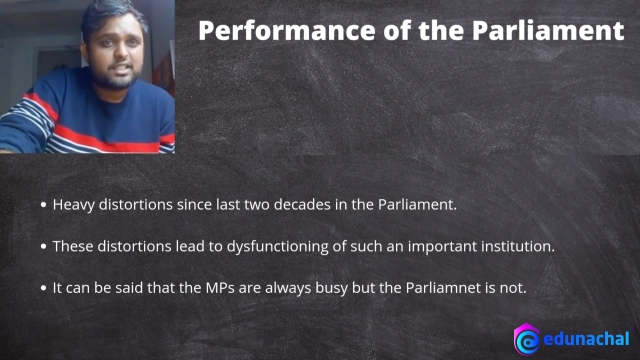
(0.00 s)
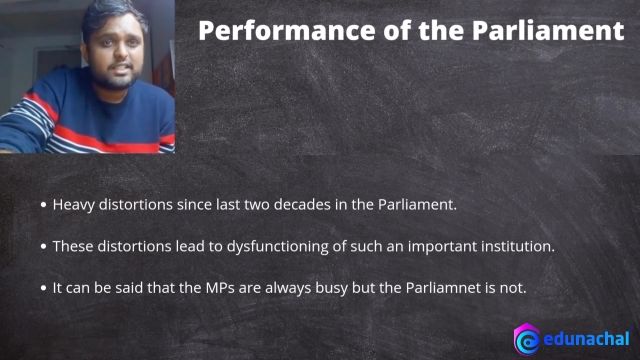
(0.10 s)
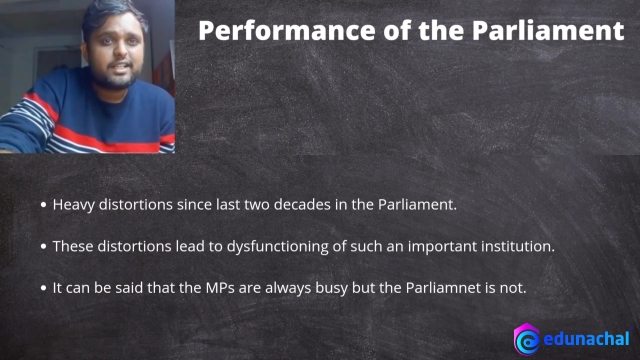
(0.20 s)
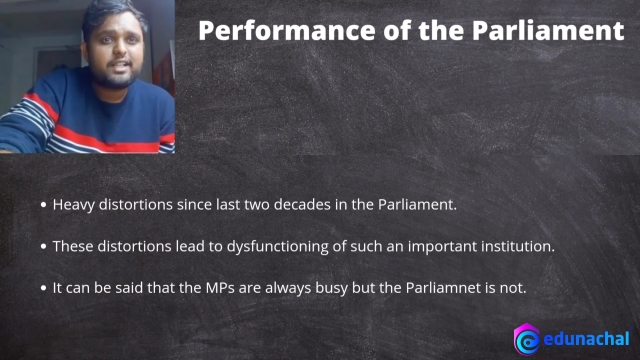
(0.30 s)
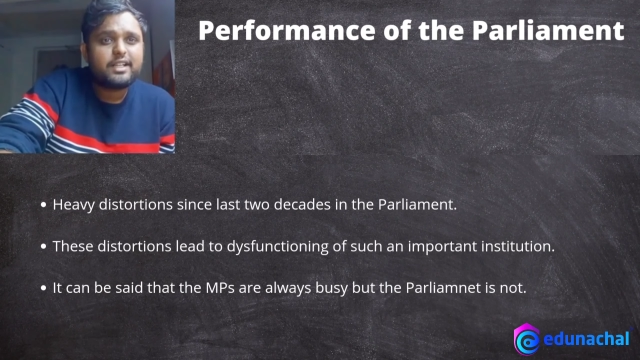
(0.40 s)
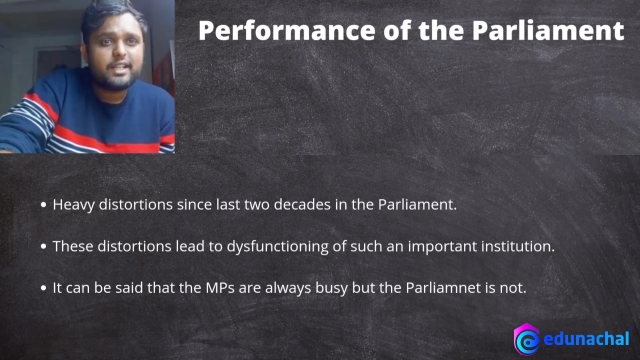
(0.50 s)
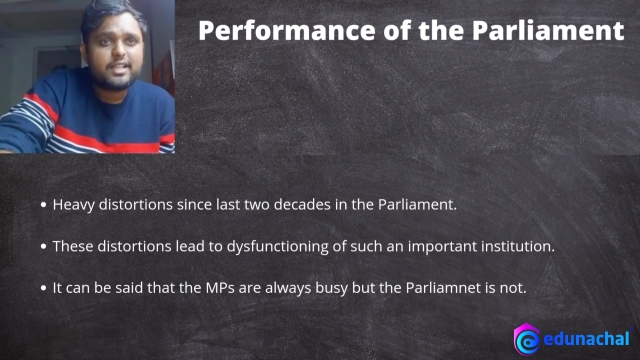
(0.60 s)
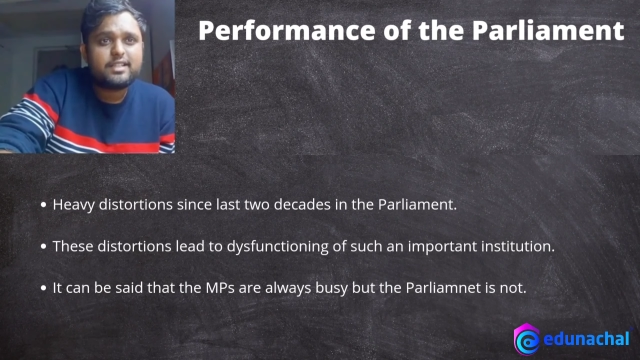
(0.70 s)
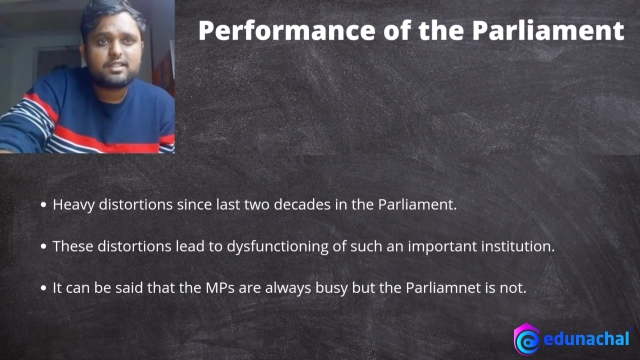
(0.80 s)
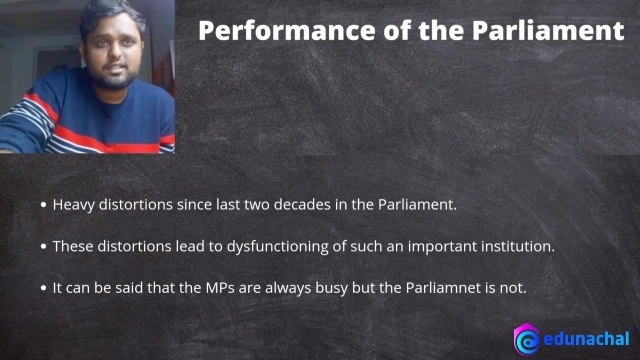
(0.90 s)
100
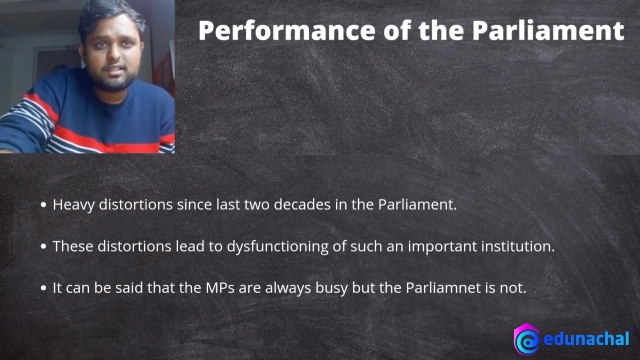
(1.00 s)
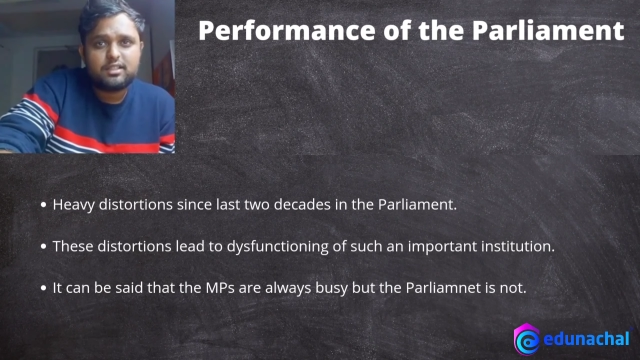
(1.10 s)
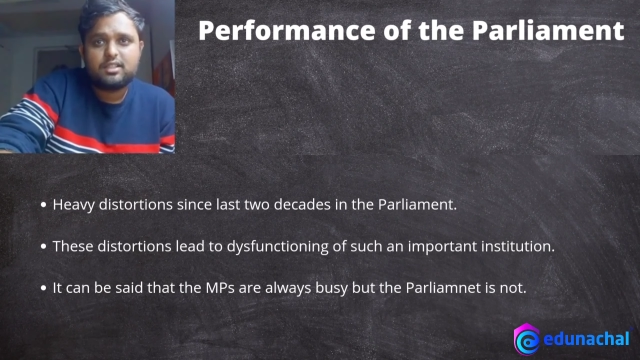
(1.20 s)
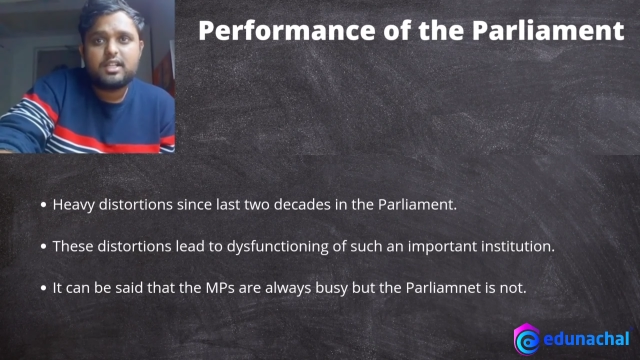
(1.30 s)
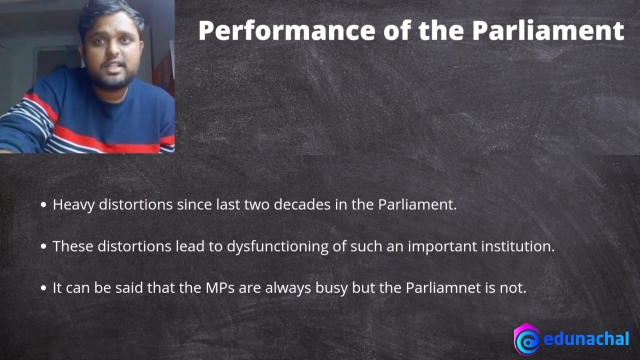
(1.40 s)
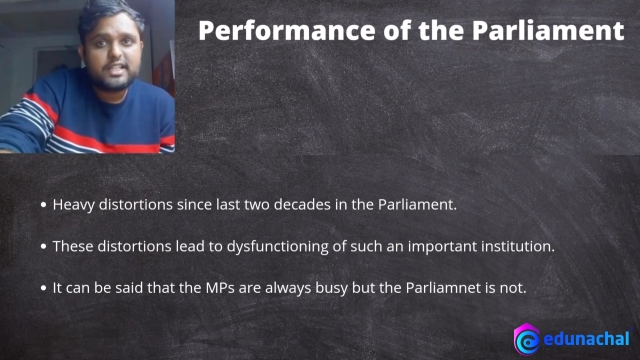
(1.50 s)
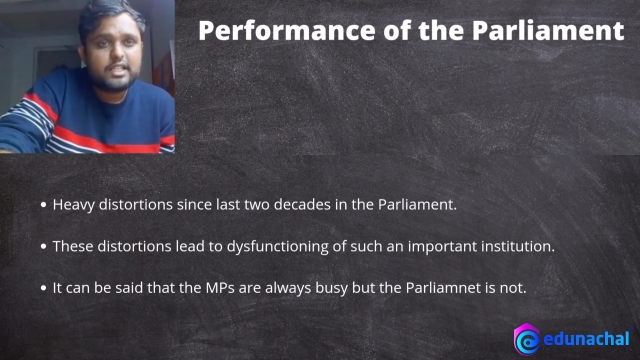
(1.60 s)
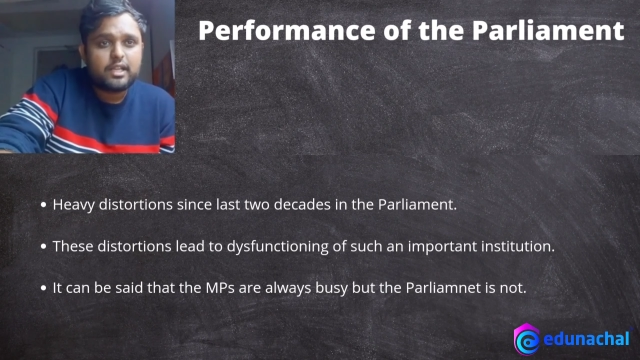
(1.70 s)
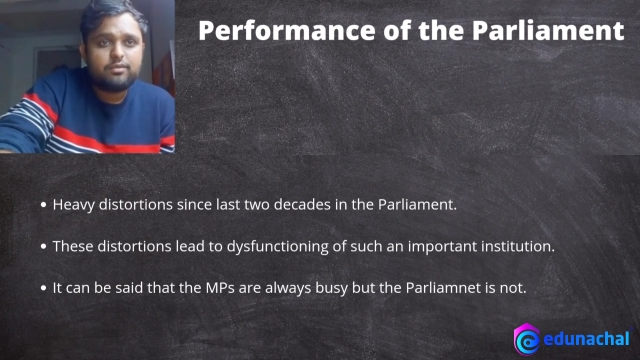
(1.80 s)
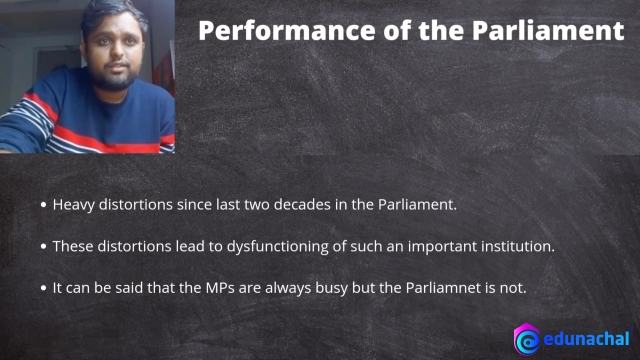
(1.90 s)
days
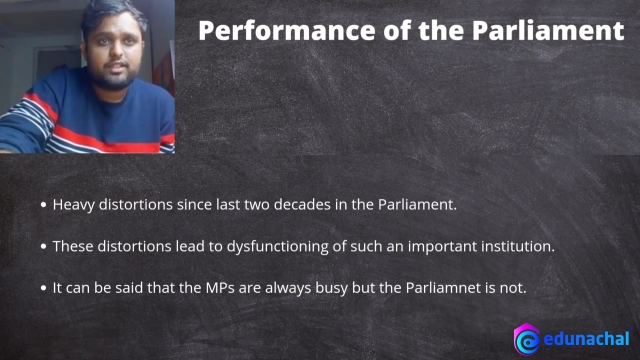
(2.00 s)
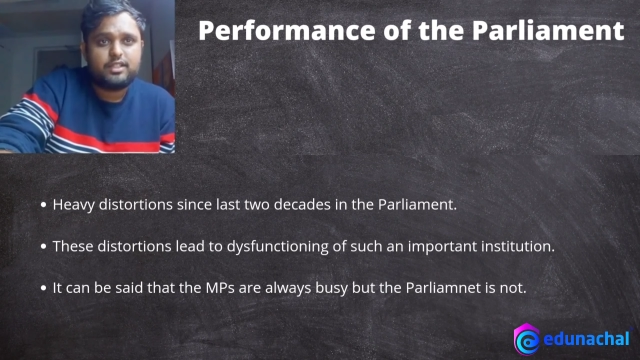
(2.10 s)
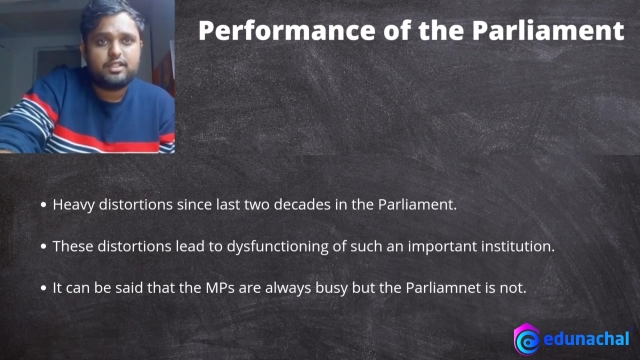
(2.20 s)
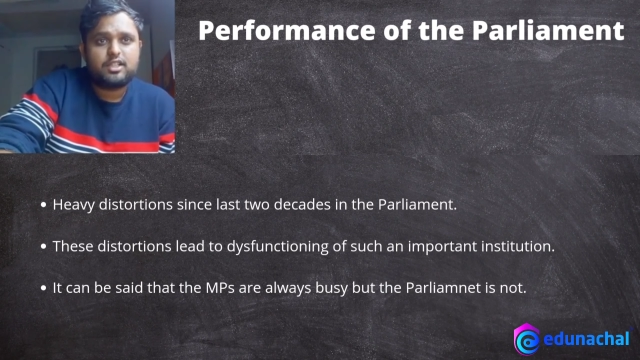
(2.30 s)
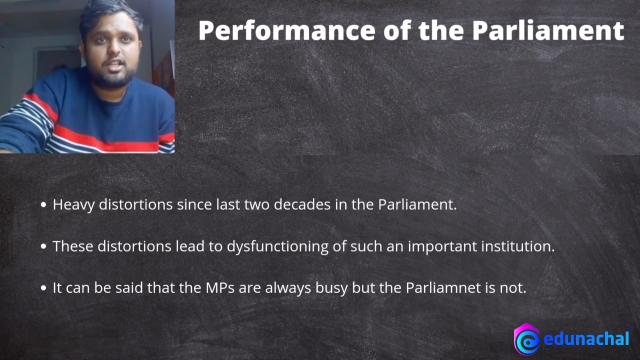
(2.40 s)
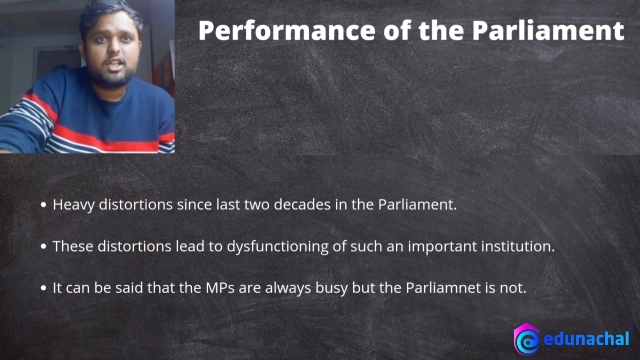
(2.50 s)
every year.